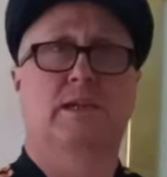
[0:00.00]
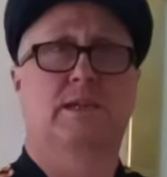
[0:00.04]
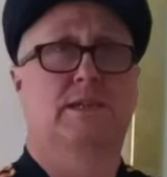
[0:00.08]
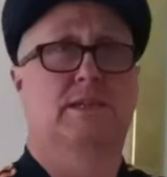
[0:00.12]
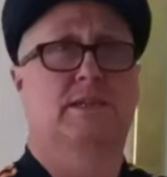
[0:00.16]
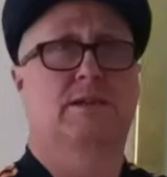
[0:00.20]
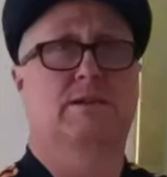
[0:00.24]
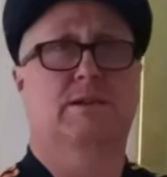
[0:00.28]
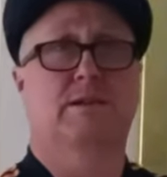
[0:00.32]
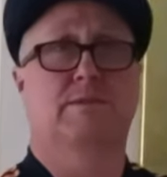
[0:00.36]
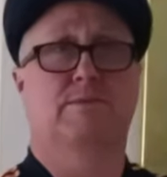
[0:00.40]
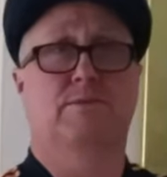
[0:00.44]

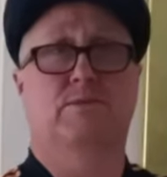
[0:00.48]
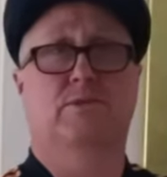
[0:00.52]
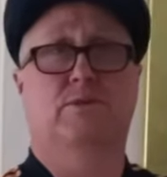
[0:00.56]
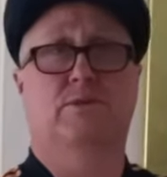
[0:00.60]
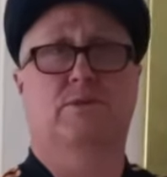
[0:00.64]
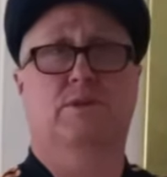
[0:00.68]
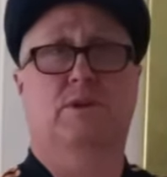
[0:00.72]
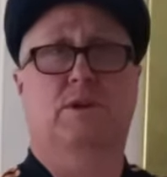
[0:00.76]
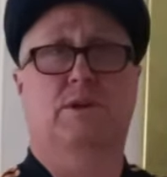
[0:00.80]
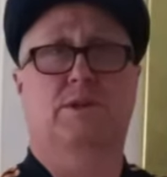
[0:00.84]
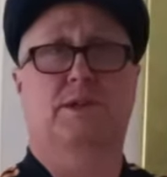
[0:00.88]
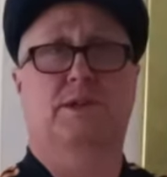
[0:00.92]
Don't get me
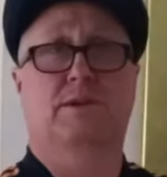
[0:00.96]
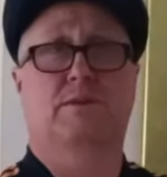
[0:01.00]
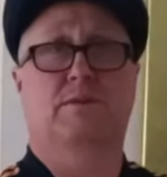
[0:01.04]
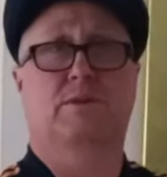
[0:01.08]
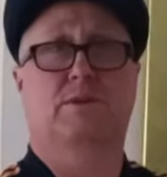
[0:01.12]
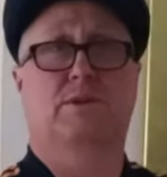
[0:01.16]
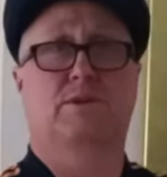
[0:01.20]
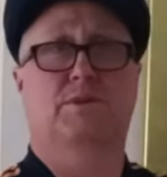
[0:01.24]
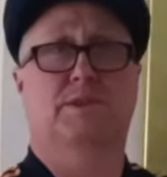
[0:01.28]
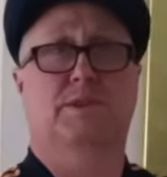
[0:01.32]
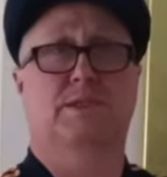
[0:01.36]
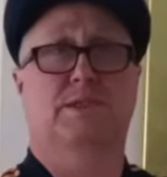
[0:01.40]
wrong, I do
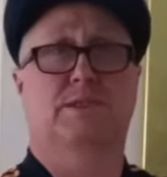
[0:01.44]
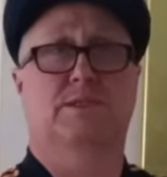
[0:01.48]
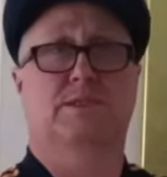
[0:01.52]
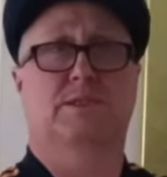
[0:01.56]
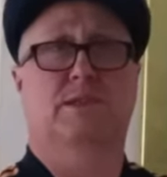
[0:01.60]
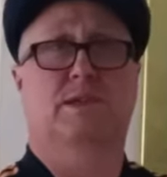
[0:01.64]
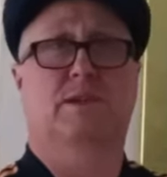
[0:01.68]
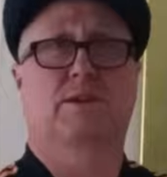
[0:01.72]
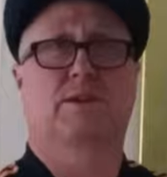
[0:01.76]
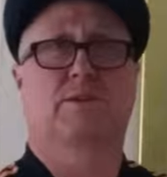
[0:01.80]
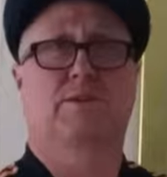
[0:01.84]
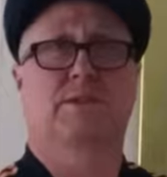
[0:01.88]
like
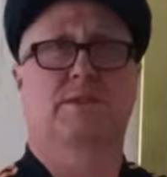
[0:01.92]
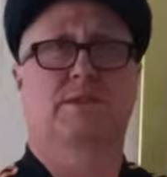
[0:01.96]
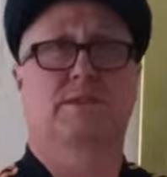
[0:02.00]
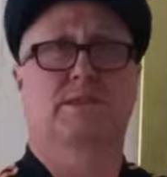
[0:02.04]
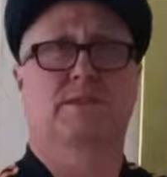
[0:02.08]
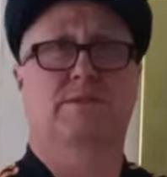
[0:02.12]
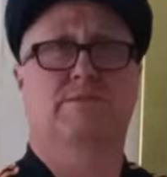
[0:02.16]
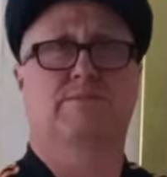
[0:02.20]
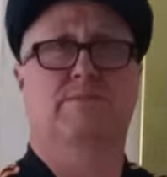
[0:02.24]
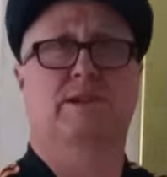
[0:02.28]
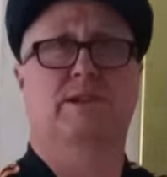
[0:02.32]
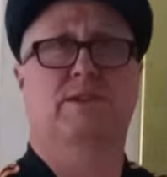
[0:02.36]
this. This
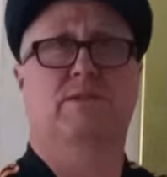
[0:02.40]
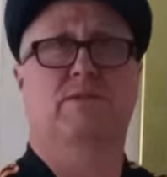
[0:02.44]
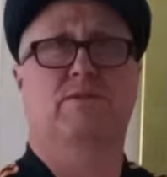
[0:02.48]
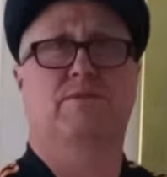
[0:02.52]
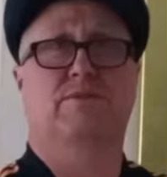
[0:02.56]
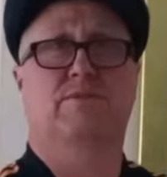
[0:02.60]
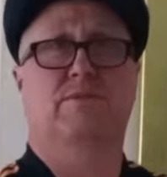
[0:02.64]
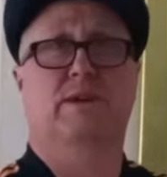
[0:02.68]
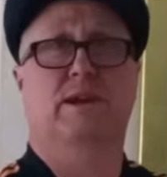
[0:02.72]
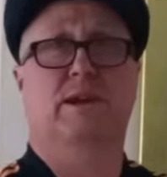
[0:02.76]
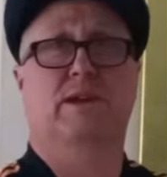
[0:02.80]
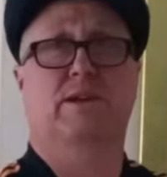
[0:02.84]
is a very good
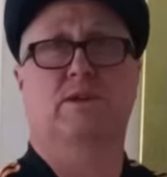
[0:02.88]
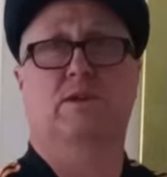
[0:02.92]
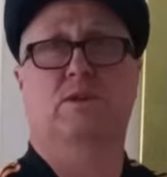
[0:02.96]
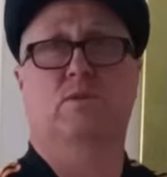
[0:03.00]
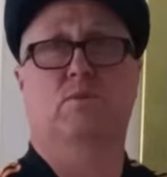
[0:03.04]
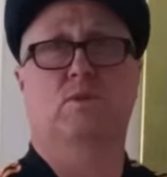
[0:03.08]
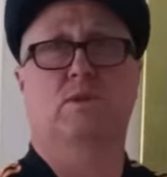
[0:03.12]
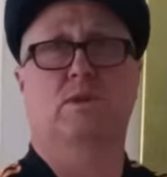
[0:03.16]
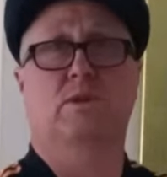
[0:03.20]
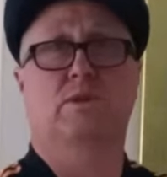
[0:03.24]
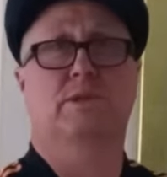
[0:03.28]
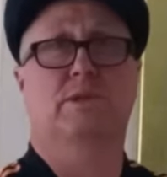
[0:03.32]
fragrance, I
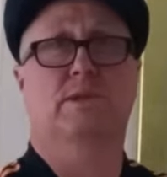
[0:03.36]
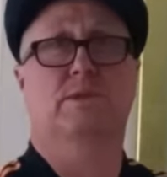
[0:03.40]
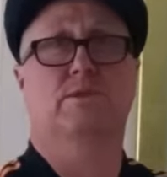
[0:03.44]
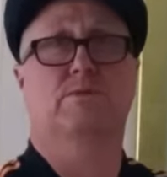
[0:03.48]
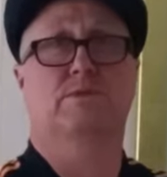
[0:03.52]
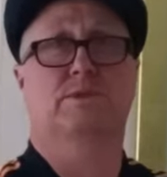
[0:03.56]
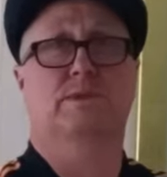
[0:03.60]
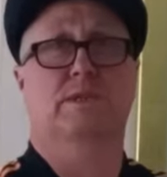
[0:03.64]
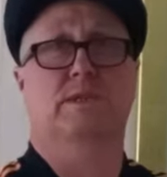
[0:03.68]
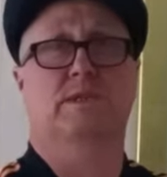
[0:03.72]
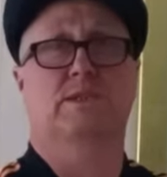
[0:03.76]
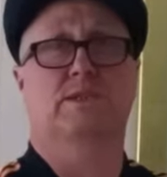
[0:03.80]
will
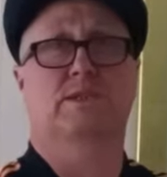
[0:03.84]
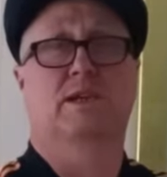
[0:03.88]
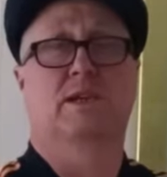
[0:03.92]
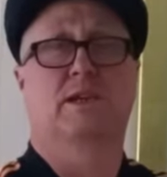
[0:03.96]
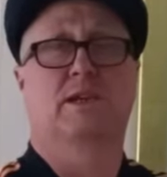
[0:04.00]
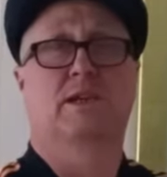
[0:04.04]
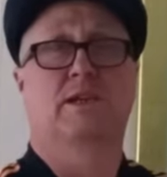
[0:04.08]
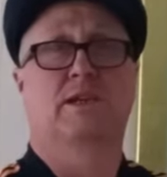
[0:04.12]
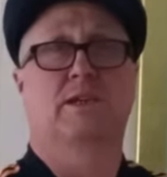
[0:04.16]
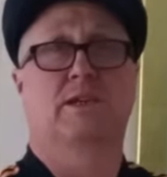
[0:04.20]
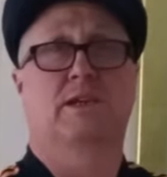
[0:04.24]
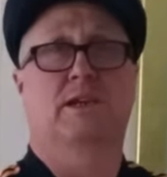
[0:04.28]
use this.
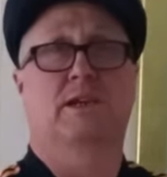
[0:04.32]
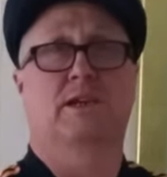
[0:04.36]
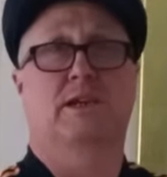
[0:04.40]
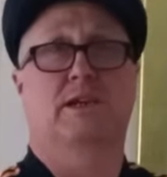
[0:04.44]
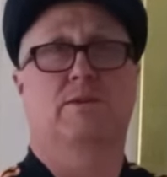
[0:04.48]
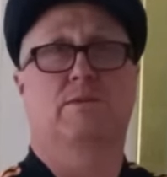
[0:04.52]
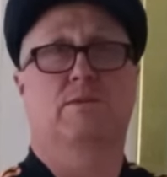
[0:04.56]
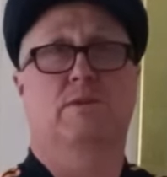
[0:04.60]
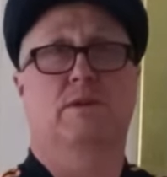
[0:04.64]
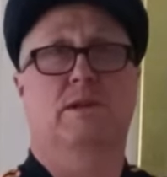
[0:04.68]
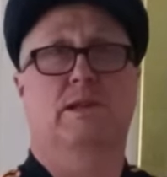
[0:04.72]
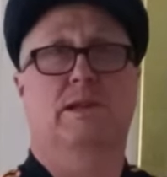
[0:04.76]
You
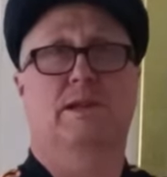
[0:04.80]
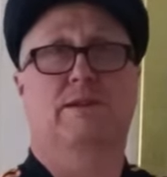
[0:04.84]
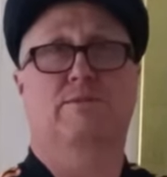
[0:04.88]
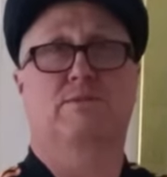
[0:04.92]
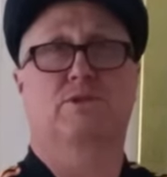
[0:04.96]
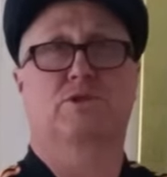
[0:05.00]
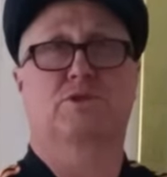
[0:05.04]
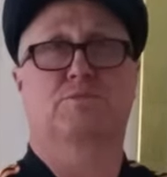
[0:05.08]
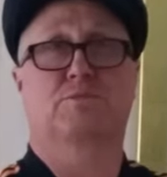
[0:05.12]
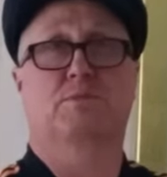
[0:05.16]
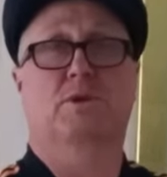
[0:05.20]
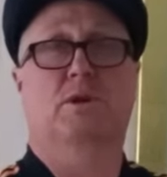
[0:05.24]
know, and I'll have
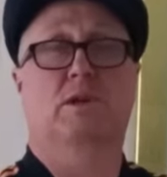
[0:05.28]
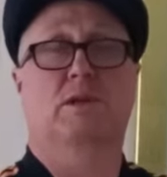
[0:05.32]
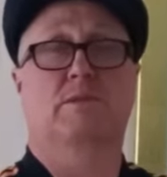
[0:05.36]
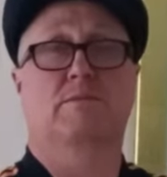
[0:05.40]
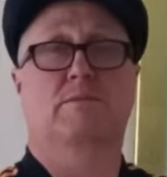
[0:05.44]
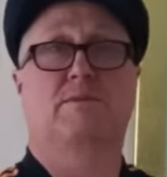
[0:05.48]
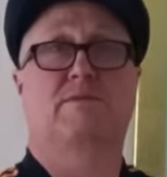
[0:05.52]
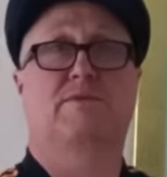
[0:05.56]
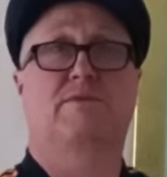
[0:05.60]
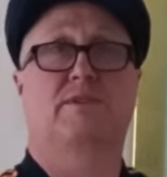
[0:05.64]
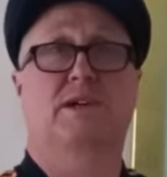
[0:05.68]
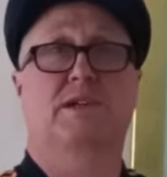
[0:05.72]
a smile in
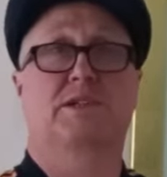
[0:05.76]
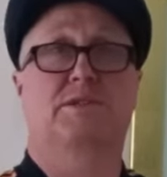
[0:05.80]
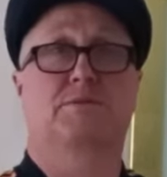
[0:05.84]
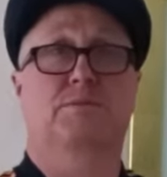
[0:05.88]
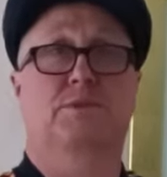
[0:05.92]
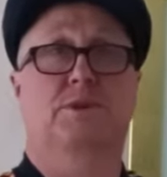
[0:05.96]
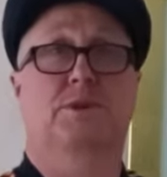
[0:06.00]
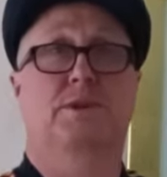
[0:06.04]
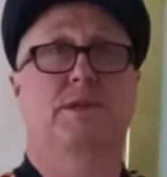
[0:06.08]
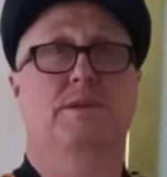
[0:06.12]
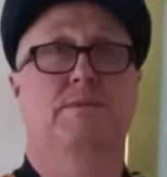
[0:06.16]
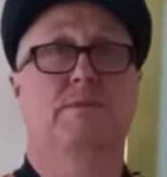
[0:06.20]
my face
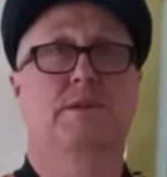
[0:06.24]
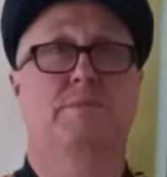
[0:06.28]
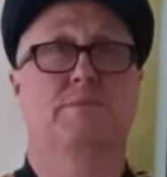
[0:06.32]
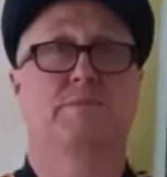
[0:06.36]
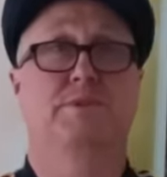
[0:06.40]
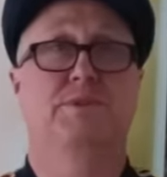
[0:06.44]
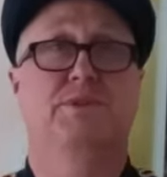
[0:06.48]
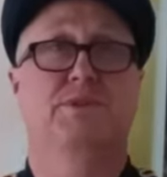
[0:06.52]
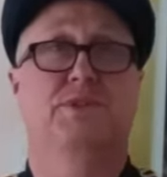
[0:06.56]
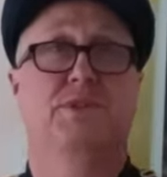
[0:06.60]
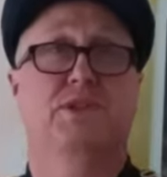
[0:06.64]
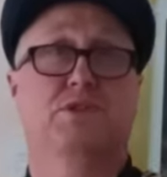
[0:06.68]
when I do it,
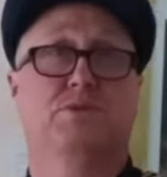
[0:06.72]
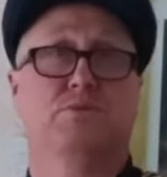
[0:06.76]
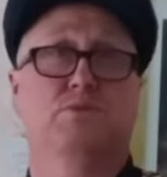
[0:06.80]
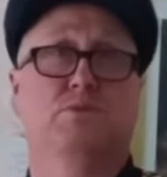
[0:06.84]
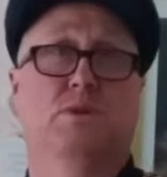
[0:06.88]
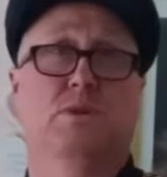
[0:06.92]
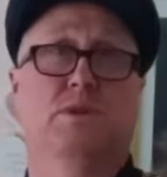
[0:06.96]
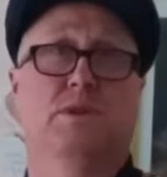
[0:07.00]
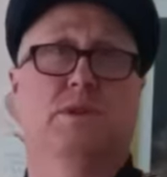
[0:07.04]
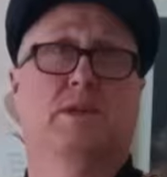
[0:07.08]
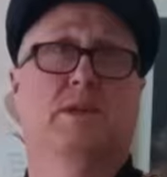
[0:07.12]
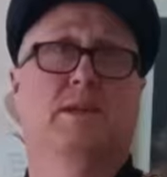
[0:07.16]
but this
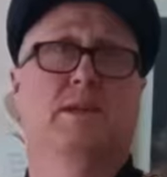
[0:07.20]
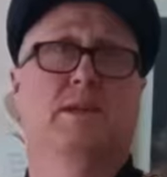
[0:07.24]
one